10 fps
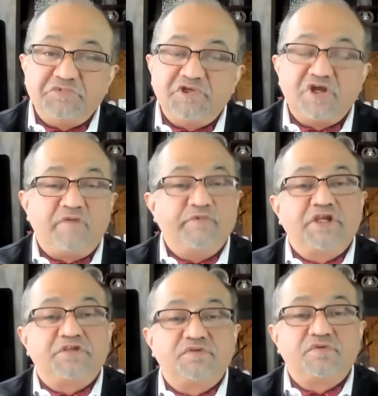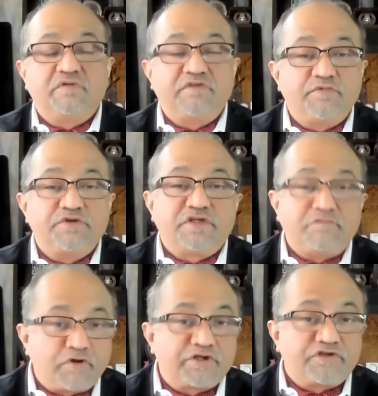dominates two of the most
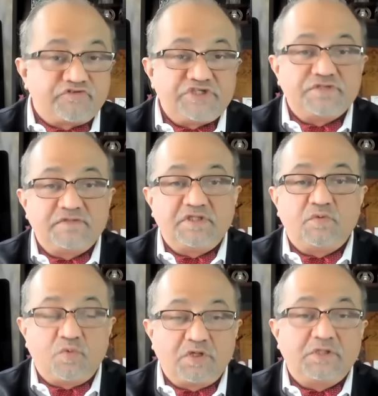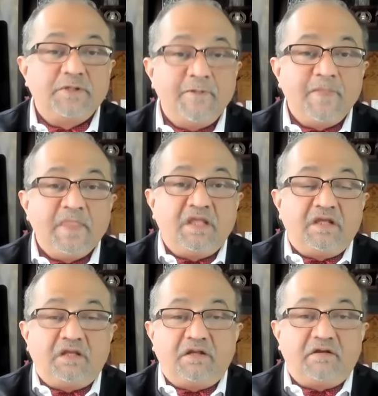important regions in the world,
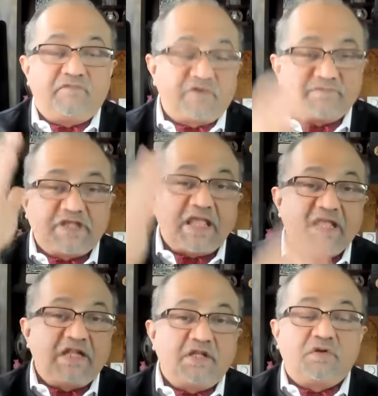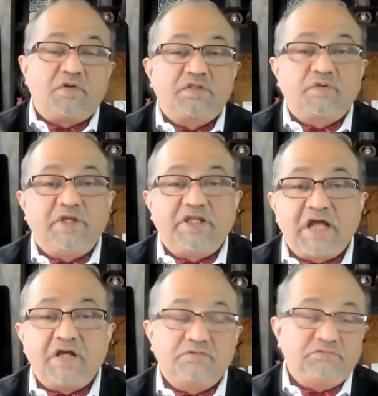uh, from Canada all the way
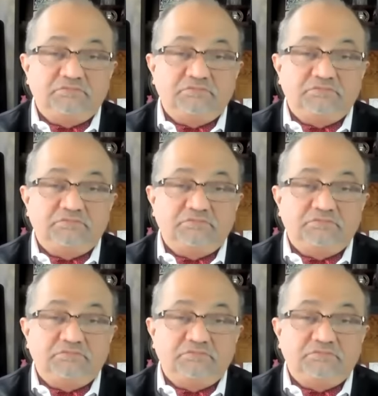down